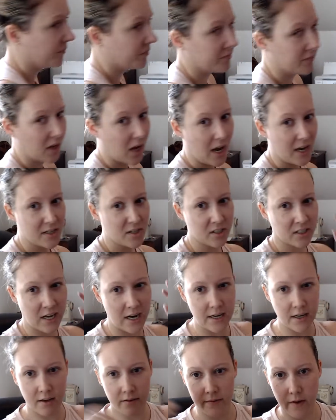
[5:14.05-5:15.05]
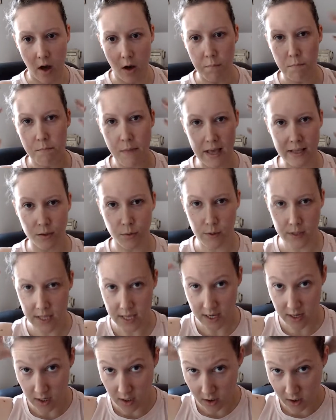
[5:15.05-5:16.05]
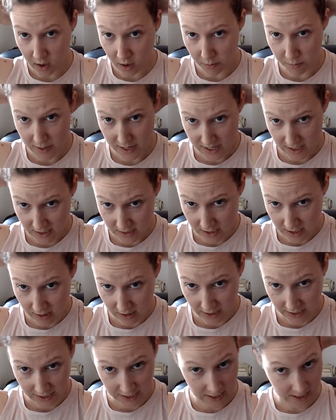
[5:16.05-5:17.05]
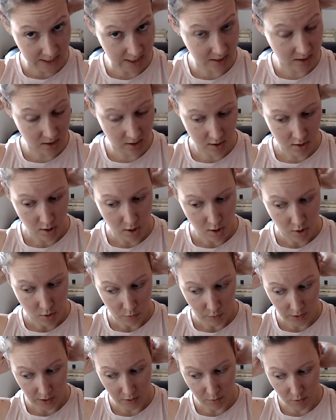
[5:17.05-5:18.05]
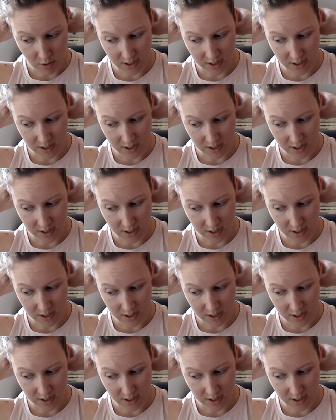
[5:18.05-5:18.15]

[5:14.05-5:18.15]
I just I'll mess with it a little bit until I get it where I want it.